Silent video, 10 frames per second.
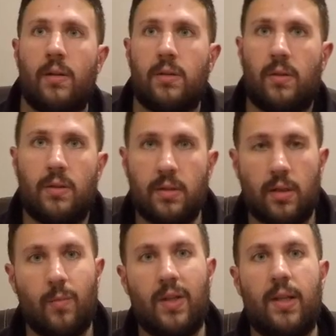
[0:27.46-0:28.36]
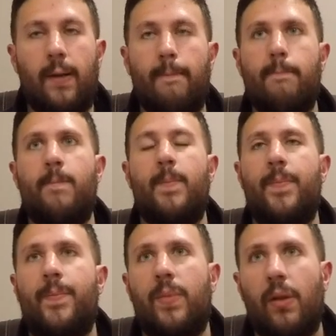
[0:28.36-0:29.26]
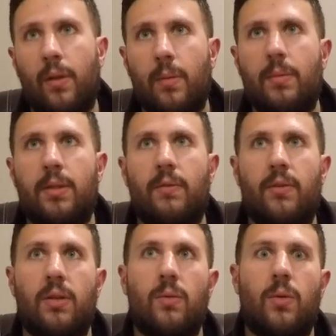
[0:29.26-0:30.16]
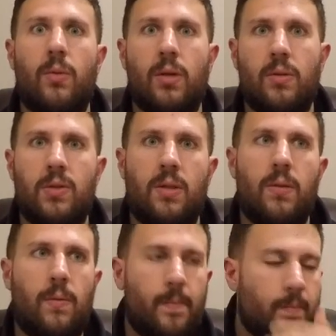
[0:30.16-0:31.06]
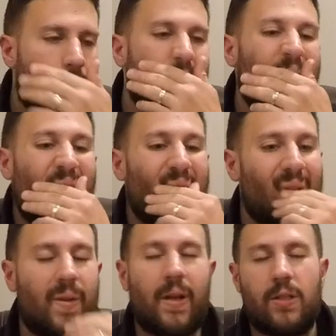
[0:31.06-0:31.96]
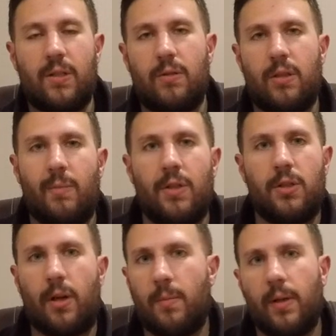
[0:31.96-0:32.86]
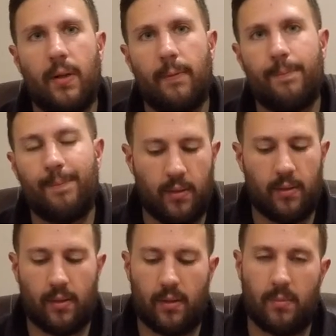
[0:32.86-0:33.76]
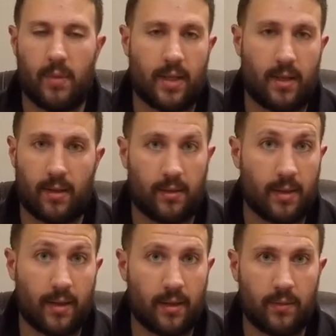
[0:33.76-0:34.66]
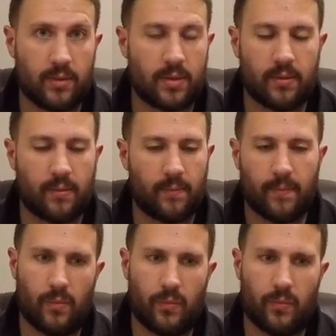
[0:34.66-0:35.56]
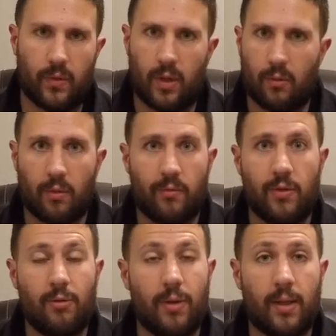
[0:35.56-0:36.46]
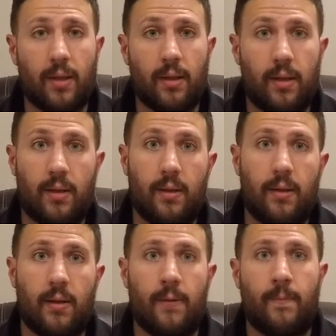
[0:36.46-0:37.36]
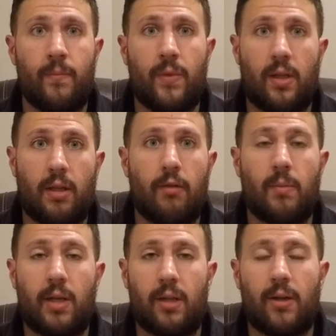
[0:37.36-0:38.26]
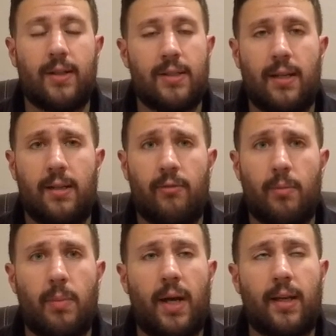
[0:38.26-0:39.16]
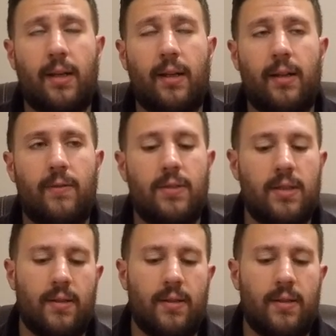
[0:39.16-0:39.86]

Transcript: So this is going to be a little bit different than what we're used to. You guys are used to me sharpening, making knives, reviewing and giving my thoughts on different pocket knives.